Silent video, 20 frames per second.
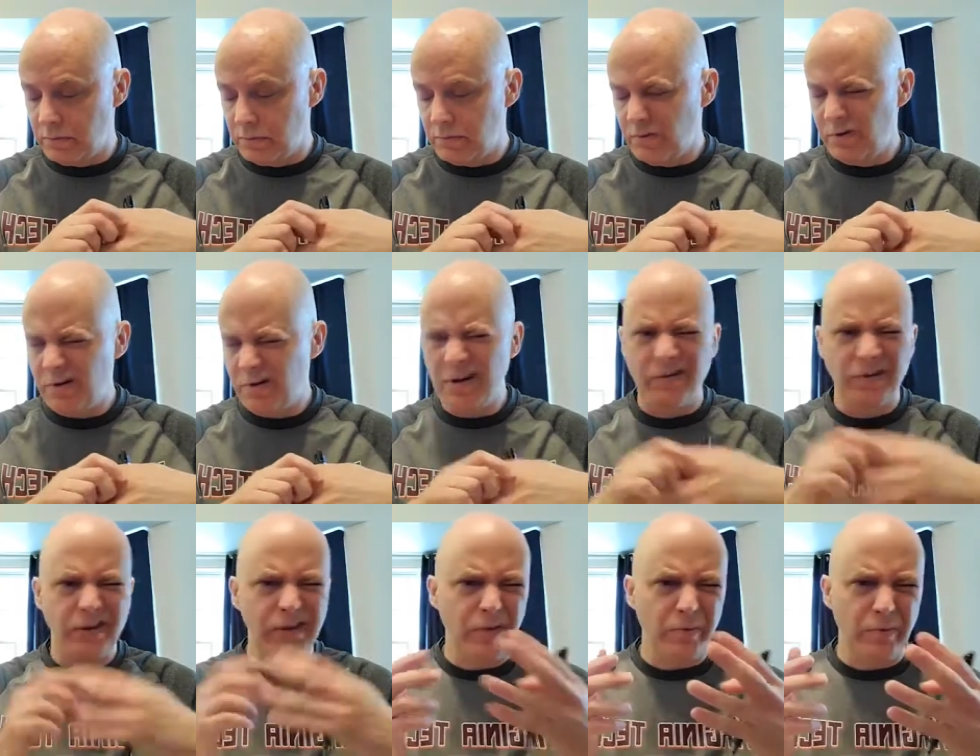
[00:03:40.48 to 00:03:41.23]
not
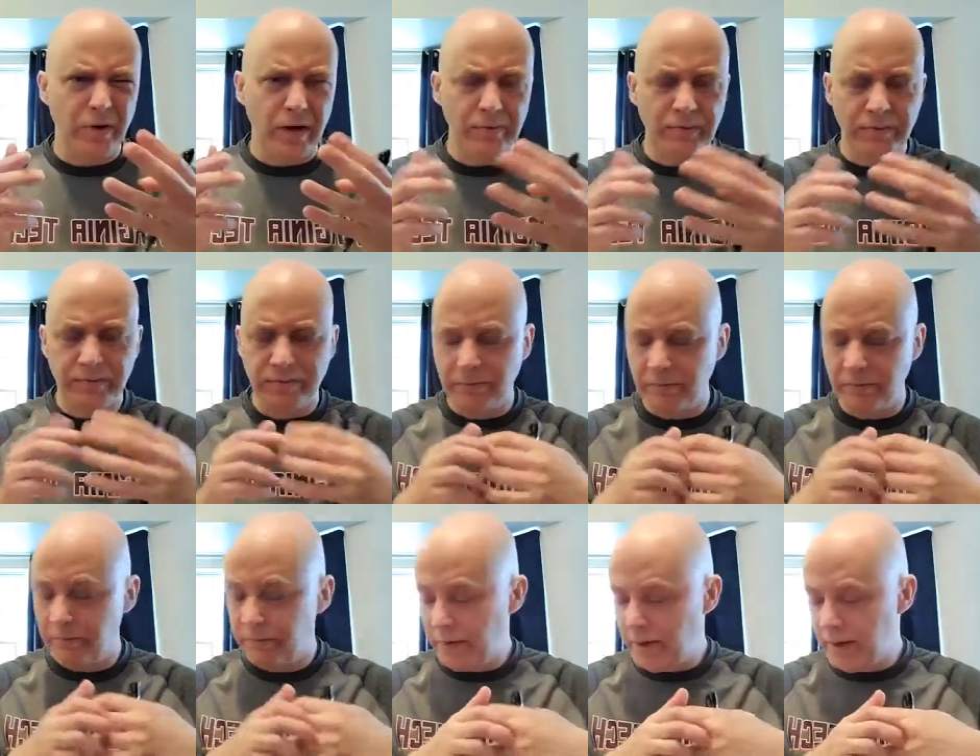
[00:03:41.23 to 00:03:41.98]
really a problem,
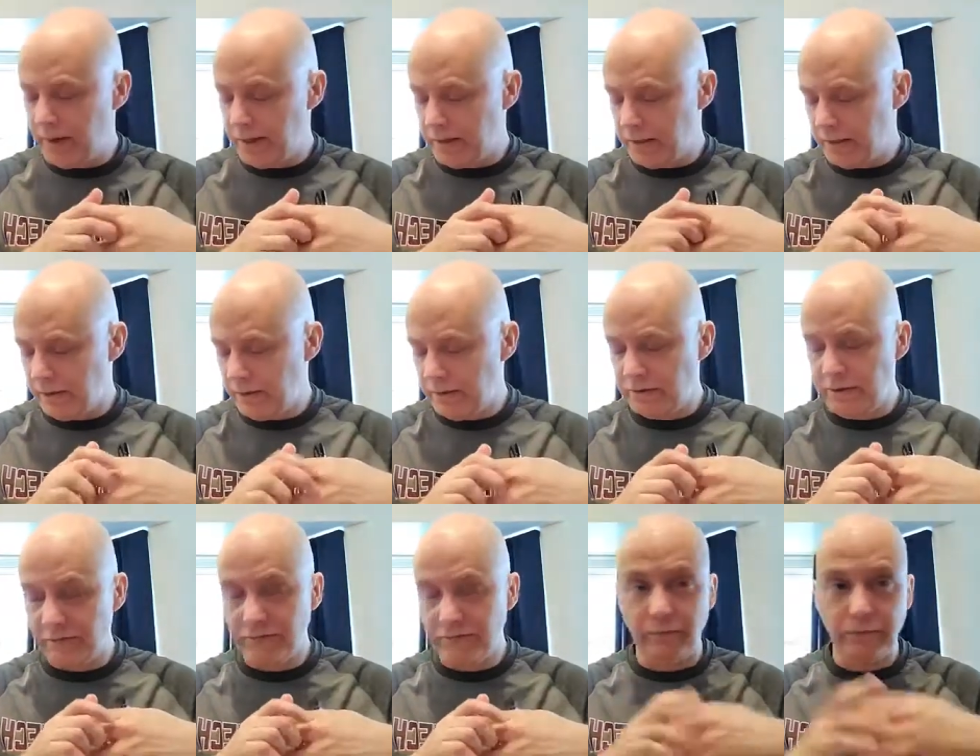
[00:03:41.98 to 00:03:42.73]
but a
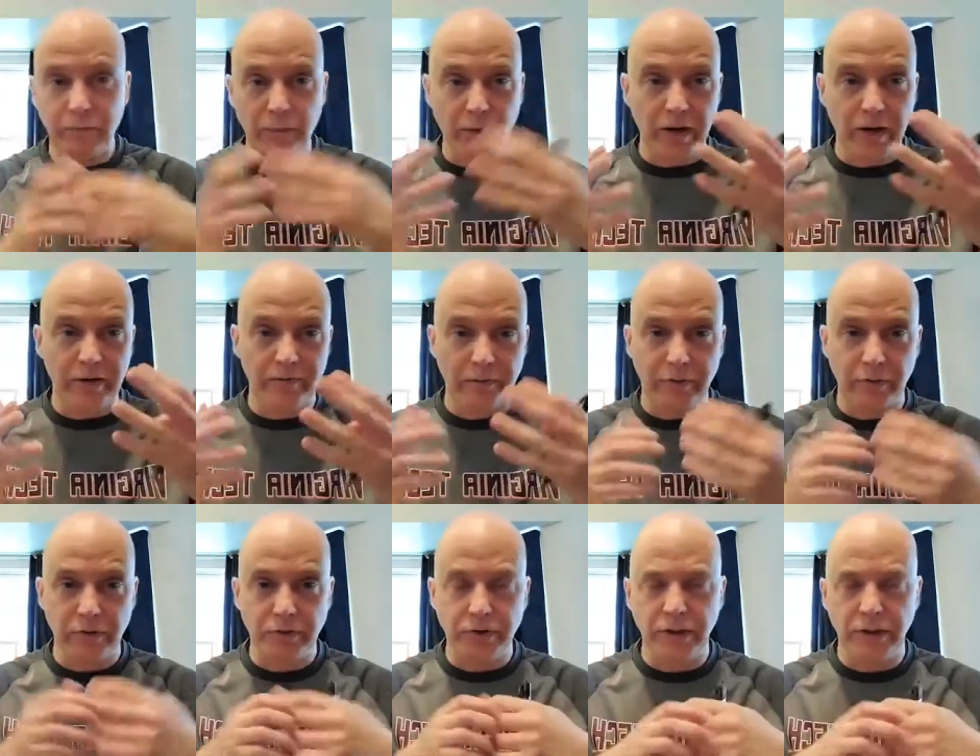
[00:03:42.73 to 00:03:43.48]
different way of
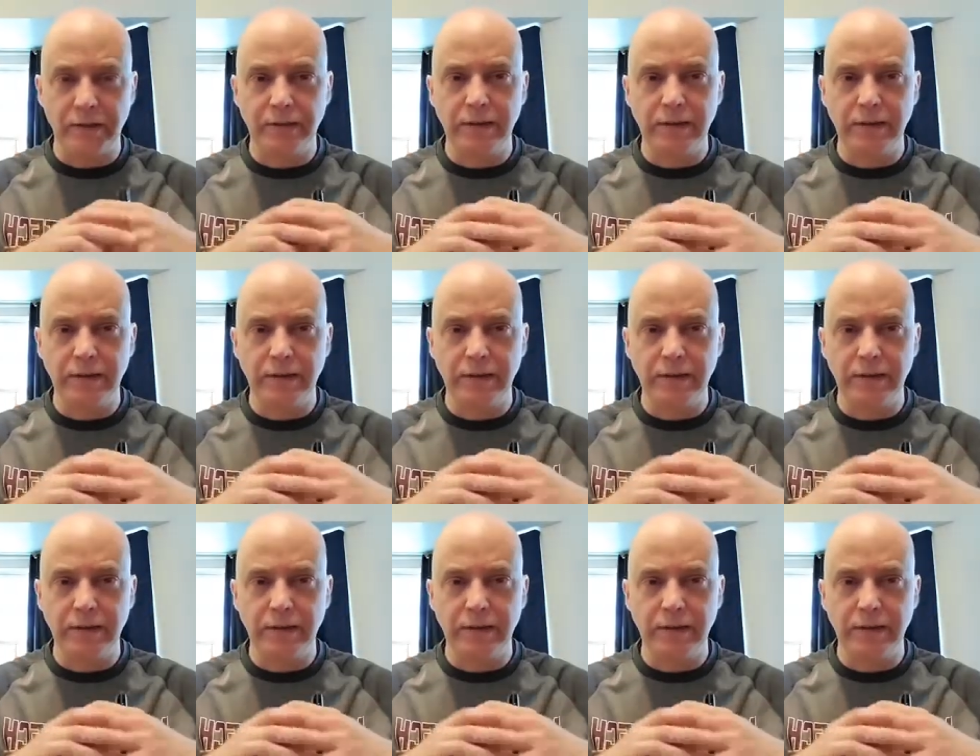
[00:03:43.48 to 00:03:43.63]
approaching it.